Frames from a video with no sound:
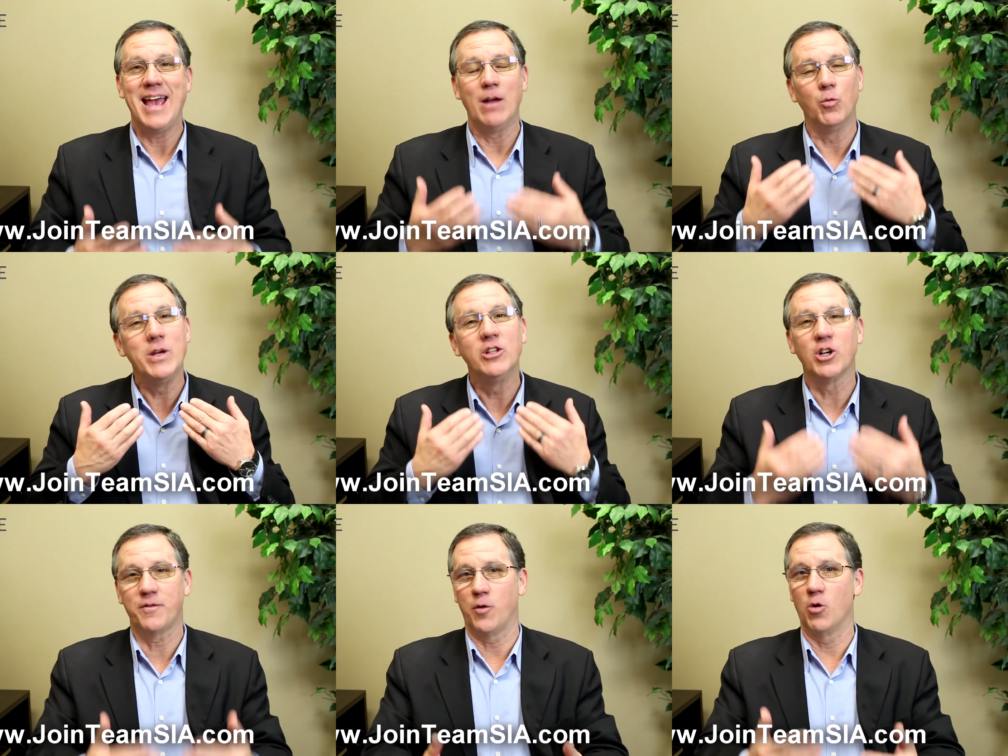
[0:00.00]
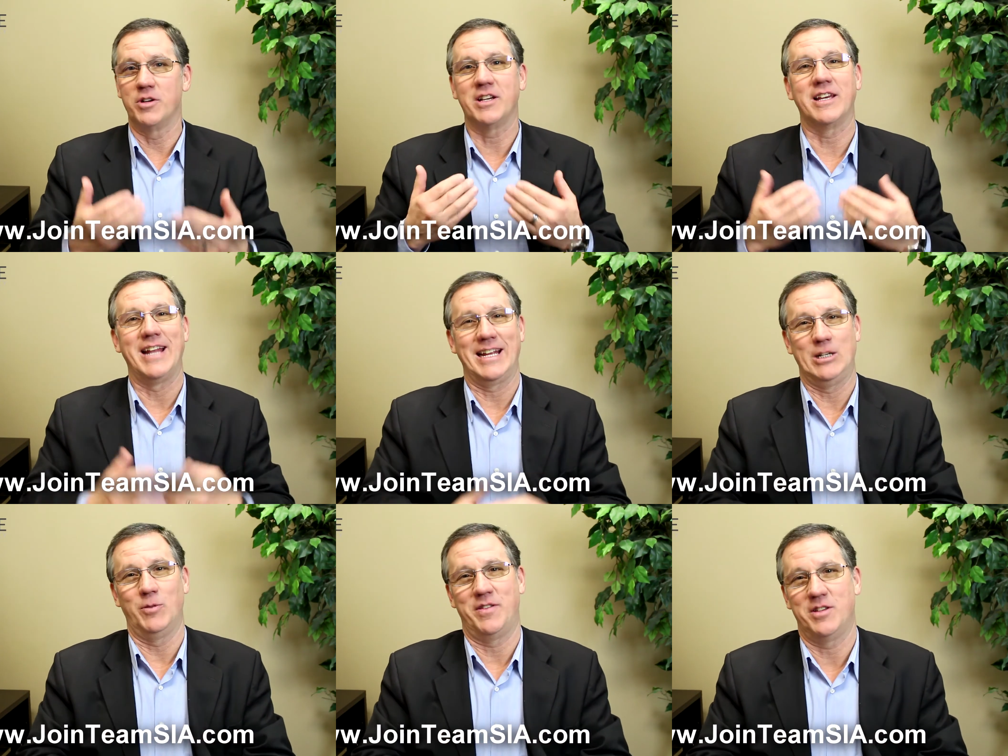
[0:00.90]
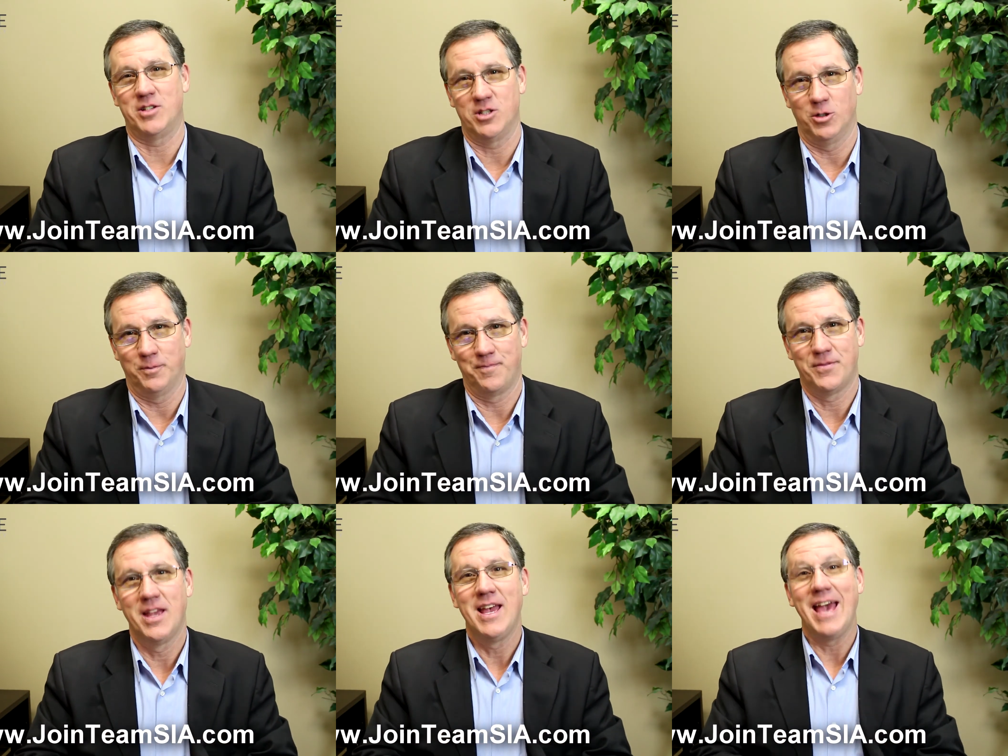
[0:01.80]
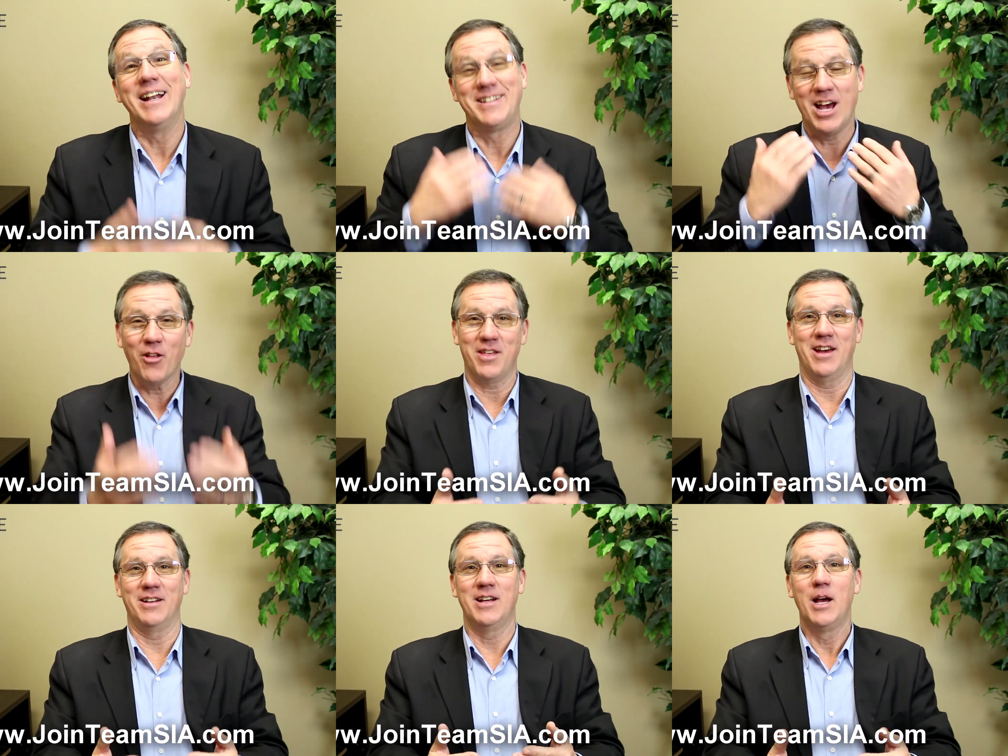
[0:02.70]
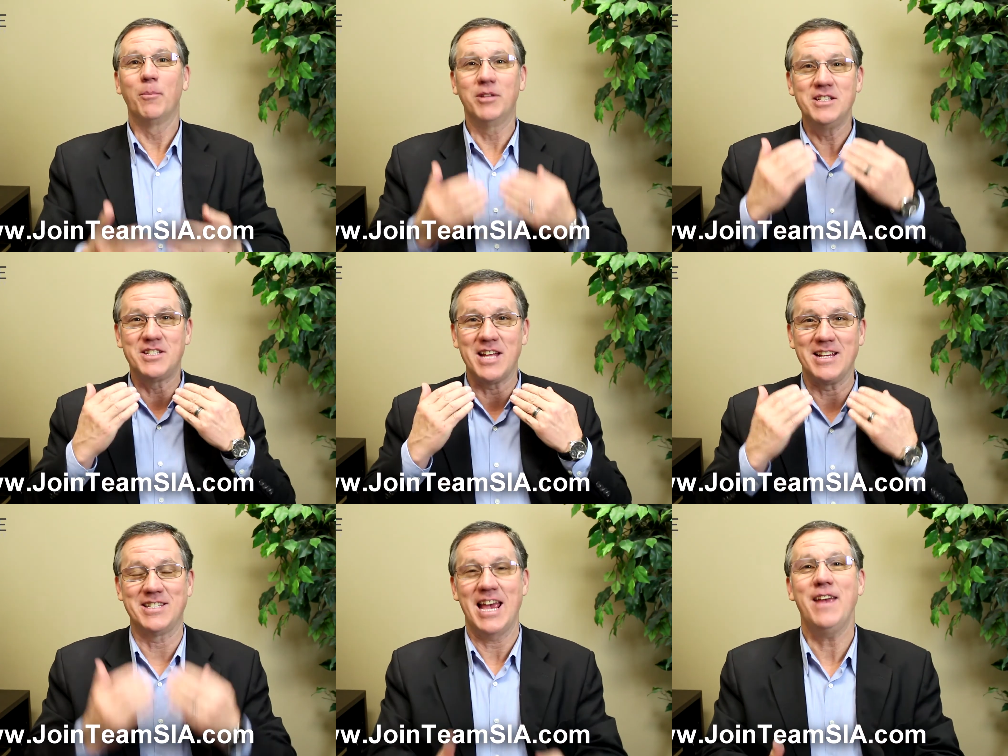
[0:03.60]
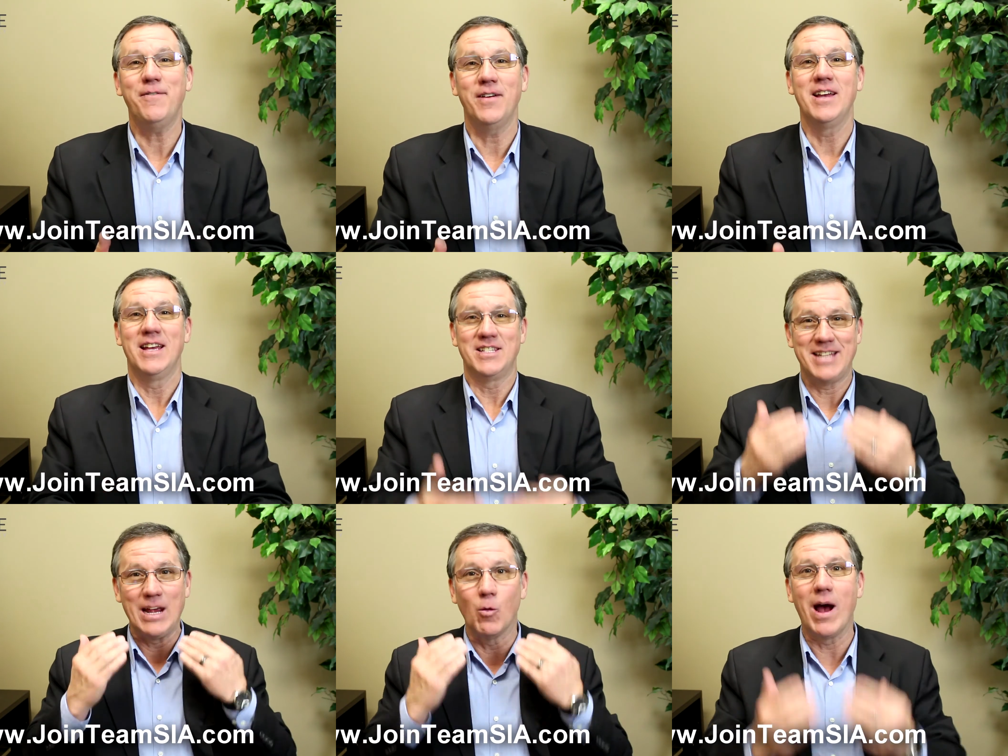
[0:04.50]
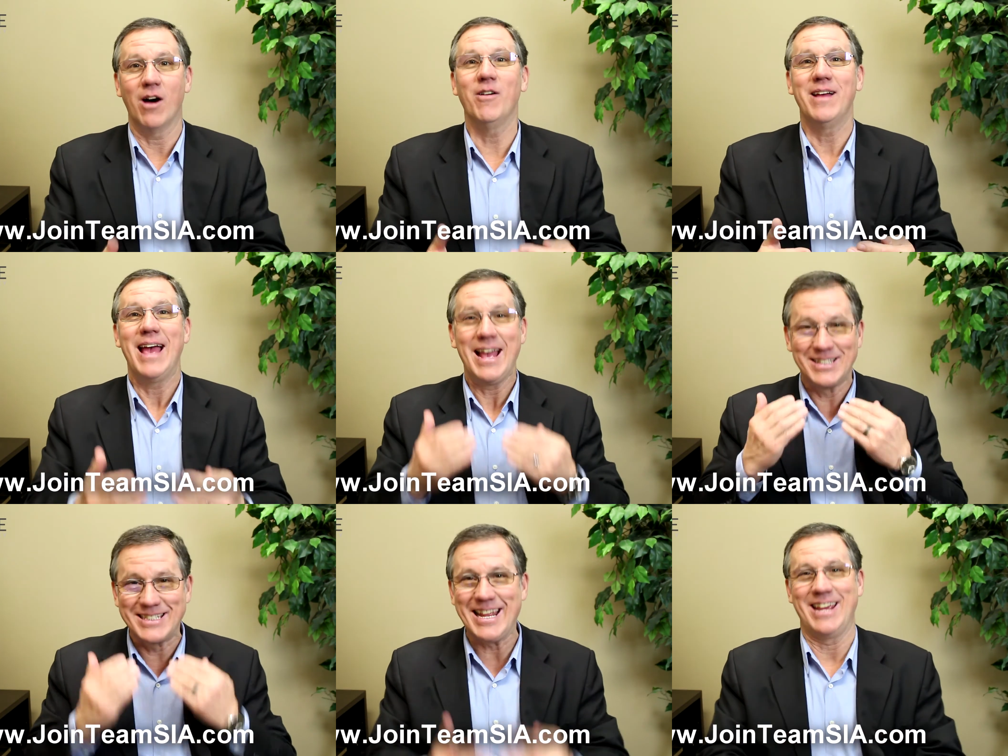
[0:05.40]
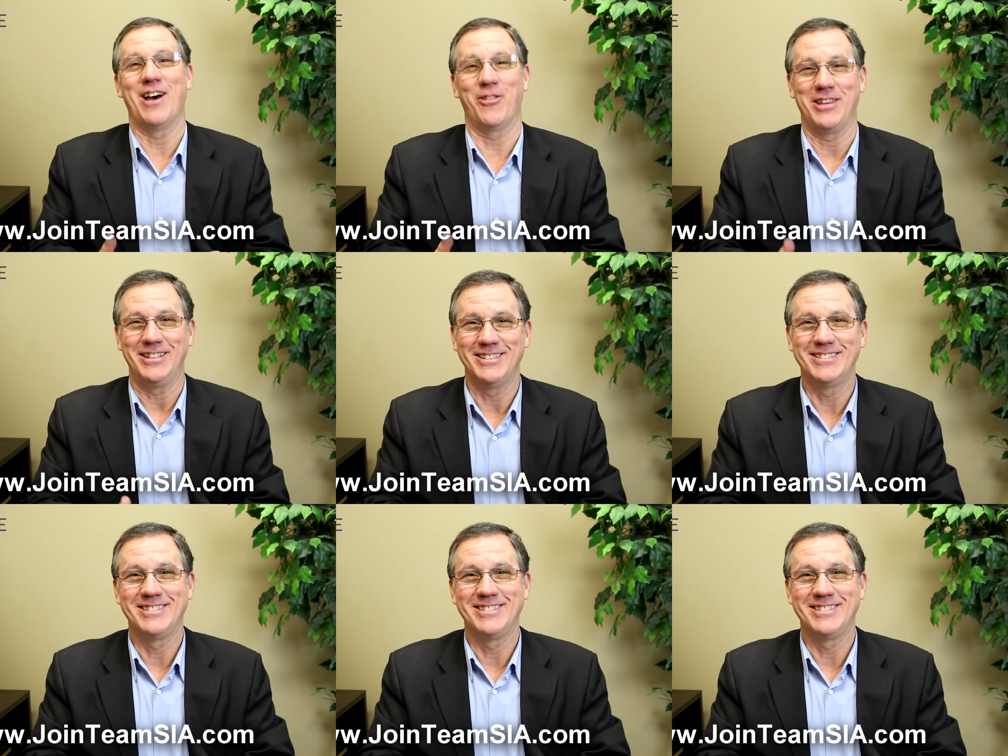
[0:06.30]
and we look forward to connecting with you soon. And until then, please stay safe, stay well, and stay healthy.